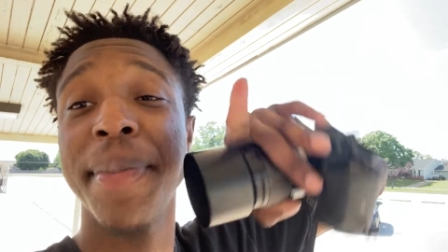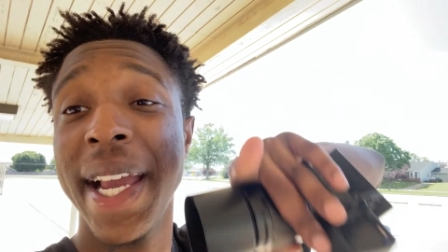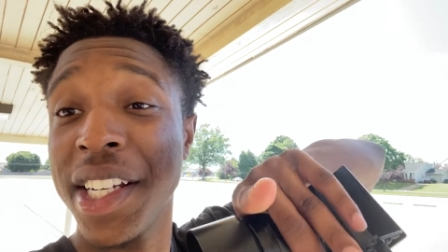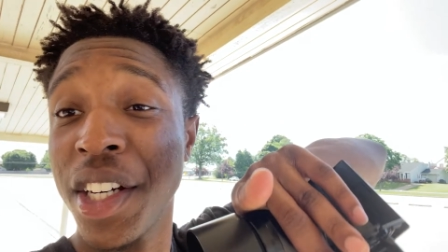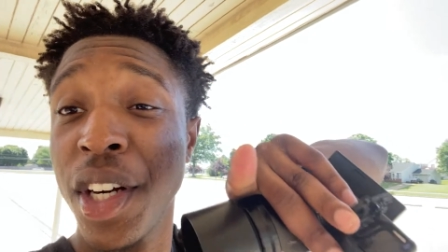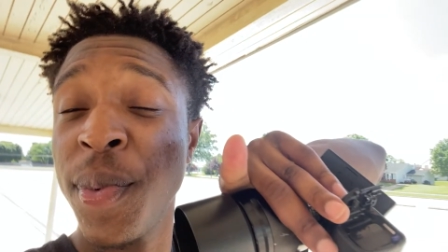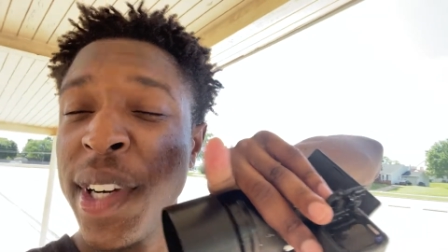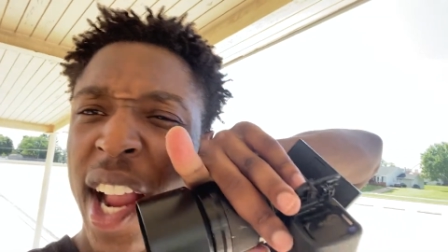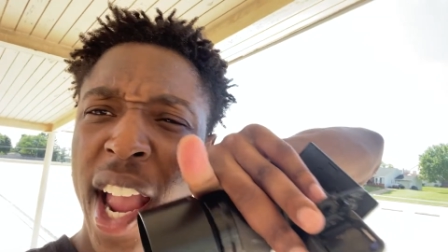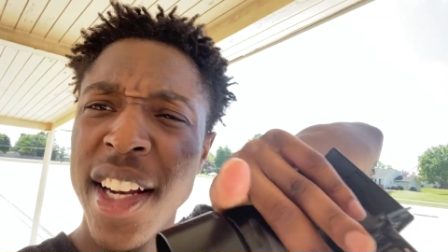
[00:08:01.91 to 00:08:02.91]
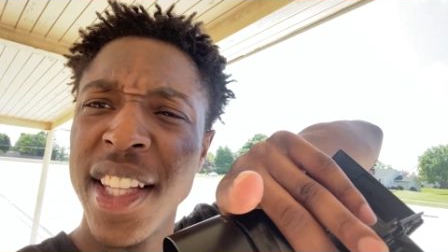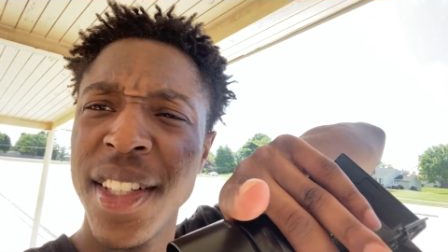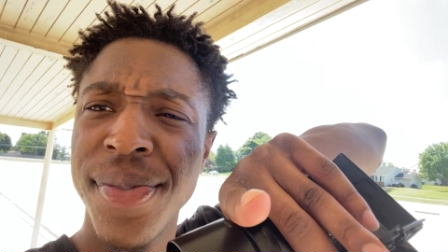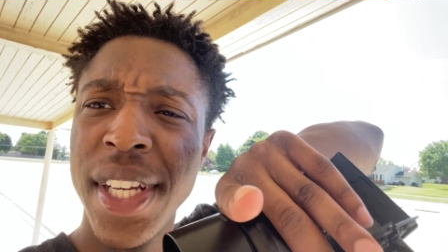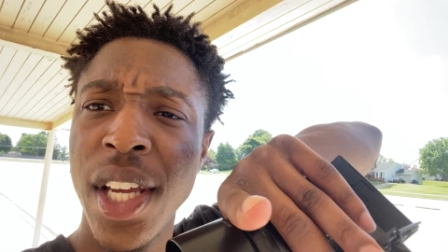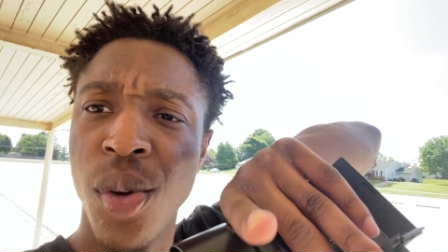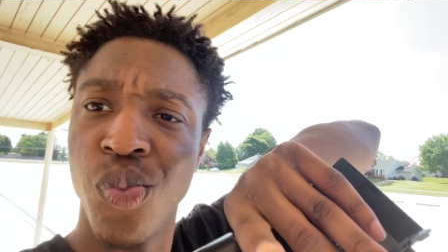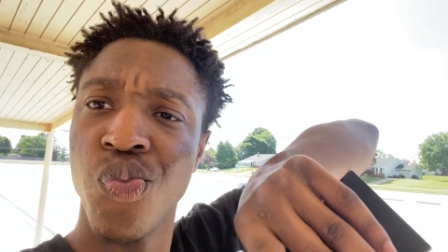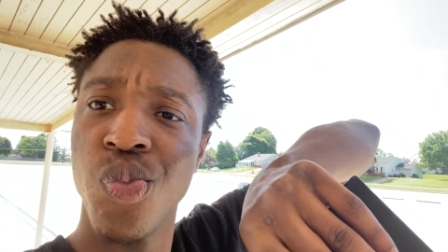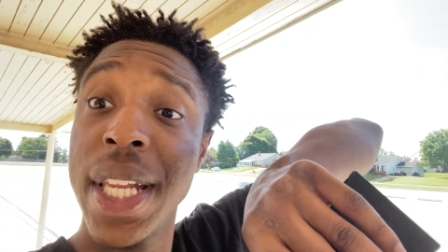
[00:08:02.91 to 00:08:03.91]
back at the crib where I'm editing this video.
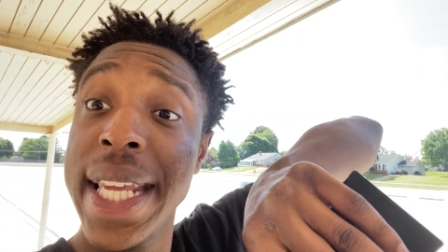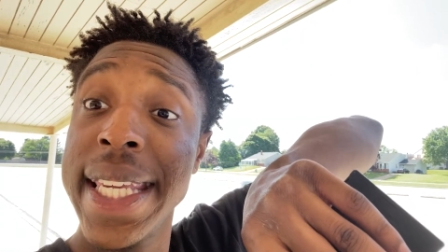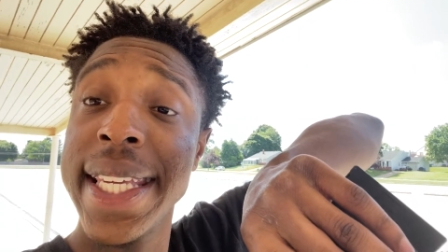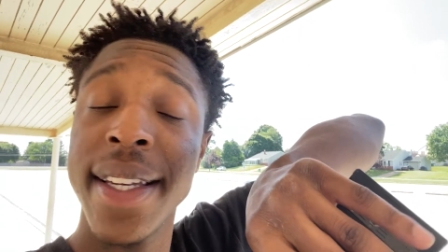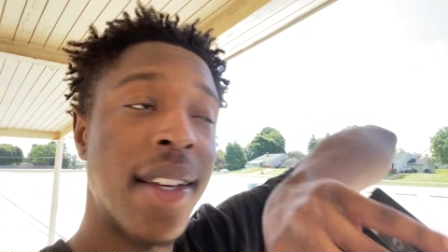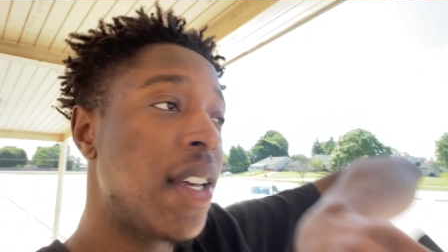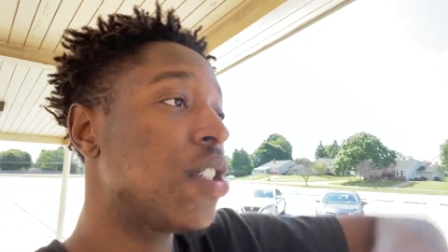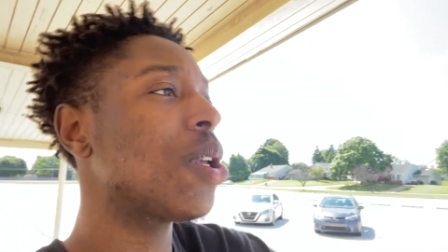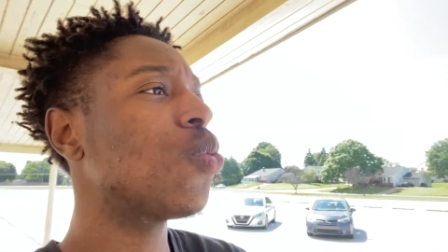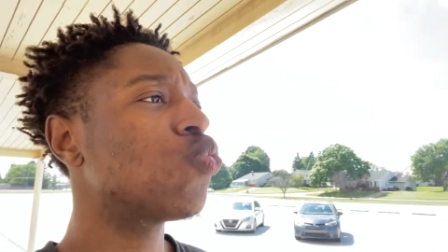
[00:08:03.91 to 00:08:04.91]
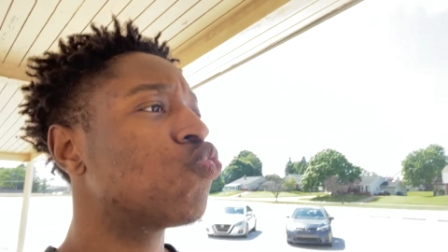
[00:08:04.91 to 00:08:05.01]
Giddy. So,